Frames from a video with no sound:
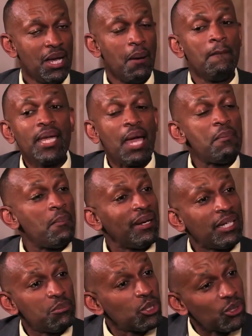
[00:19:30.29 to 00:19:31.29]
Mke
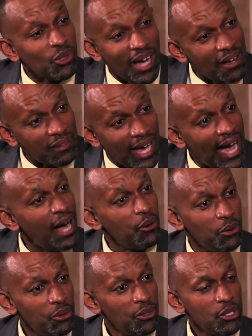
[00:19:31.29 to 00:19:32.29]
amepata mtoto ghafla,
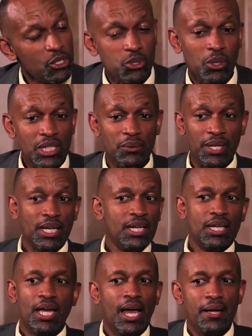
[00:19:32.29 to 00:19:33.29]
how? So anyway,
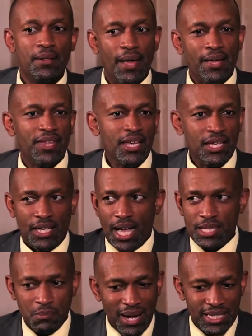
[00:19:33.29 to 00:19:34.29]
I think
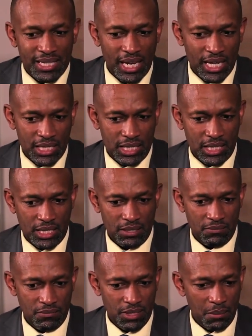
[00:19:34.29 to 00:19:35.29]
as much as
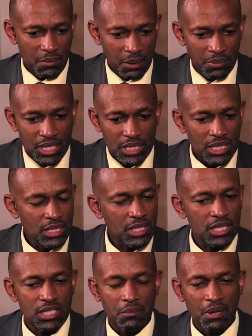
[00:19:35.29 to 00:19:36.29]
there may be
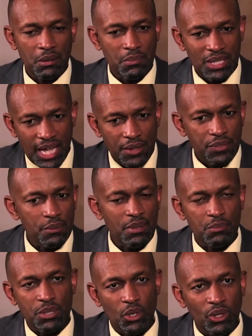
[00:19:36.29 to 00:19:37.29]
diseases, there may be death, there
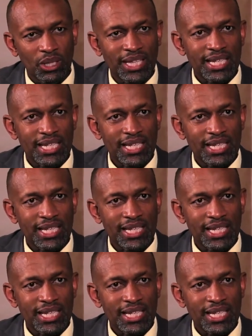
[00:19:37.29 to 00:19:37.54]
may be all